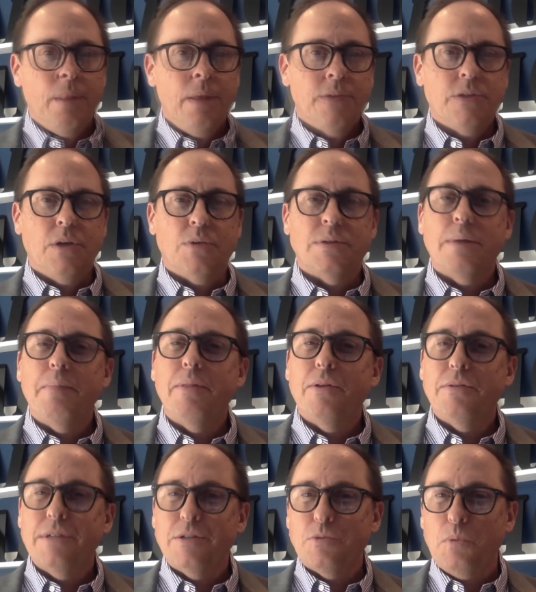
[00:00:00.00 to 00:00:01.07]
So some of
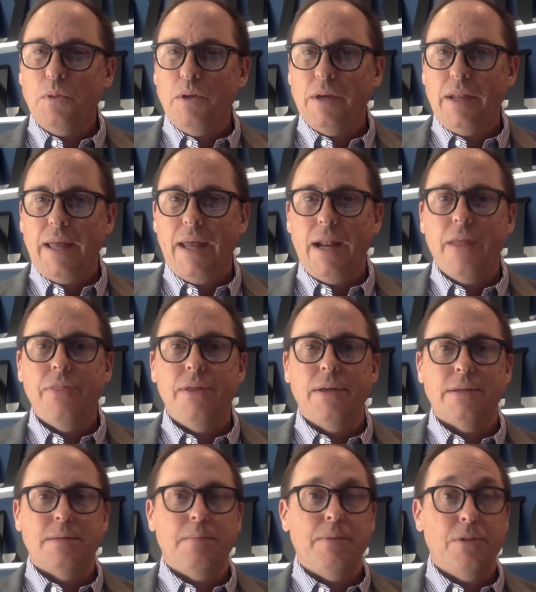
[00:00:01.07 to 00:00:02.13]
those things we're looking at, I think some